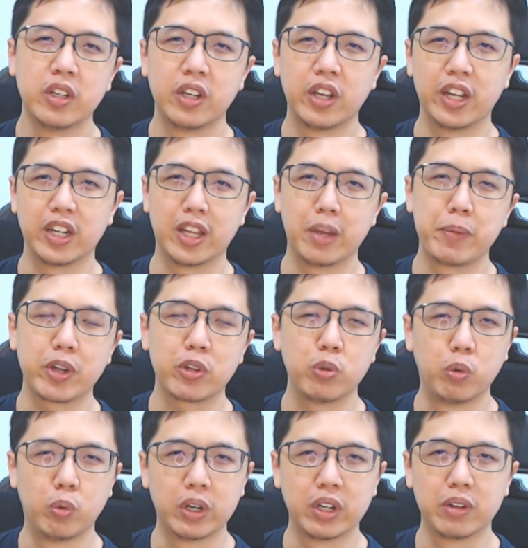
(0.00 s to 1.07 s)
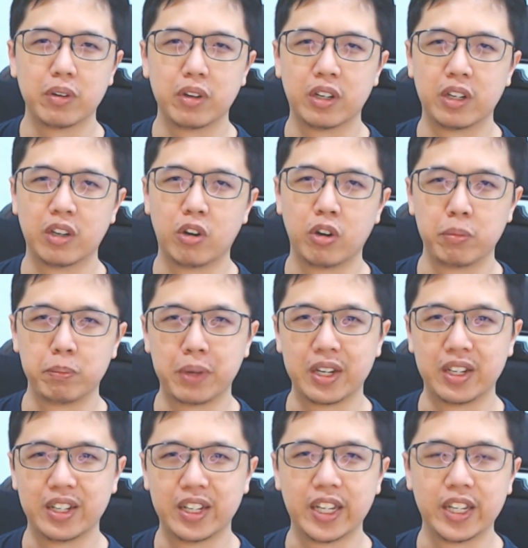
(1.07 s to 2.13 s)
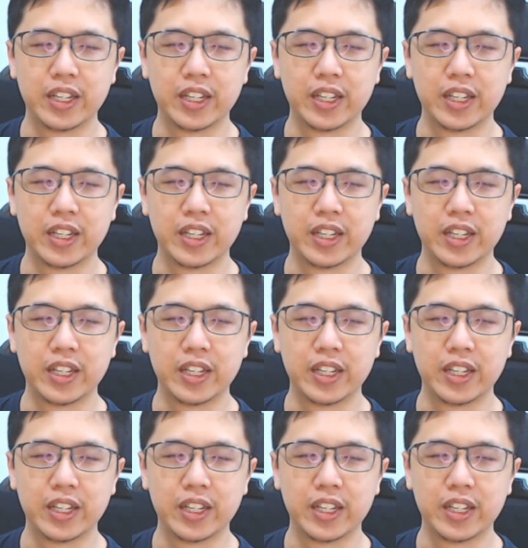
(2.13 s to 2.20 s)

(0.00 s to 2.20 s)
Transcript: and get back to work on Monday.